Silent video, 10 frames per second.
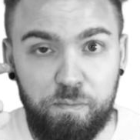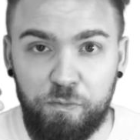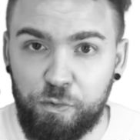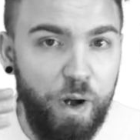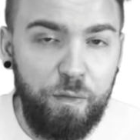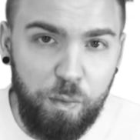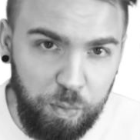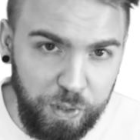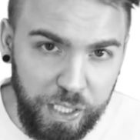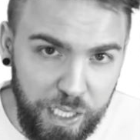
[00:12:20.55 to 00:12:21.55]
forever
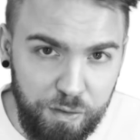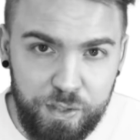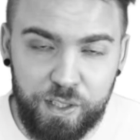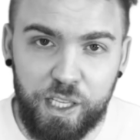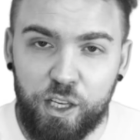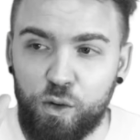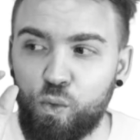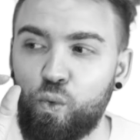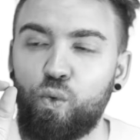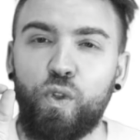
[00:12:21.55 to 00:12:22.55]
believes
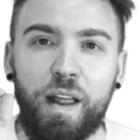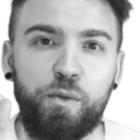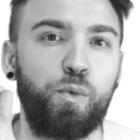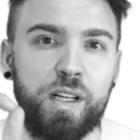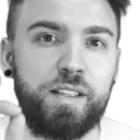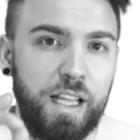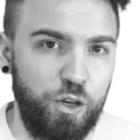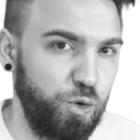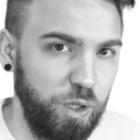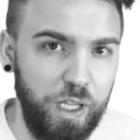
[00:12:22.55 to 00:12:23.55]
in that one
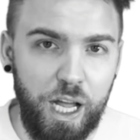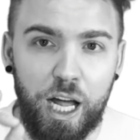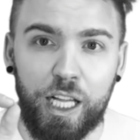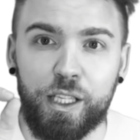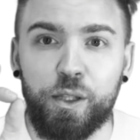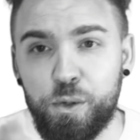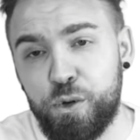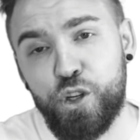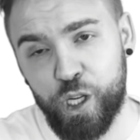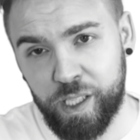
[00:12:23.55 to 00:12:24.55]
central
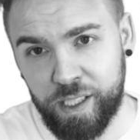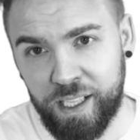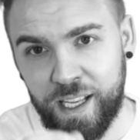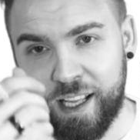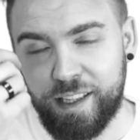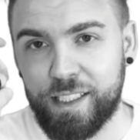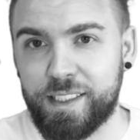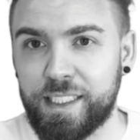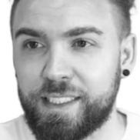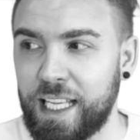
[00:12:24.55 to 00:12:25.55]
illusion that
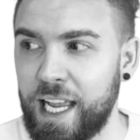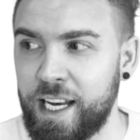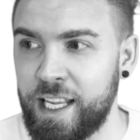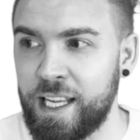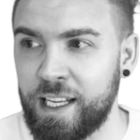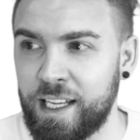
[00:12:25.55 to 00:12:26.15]
society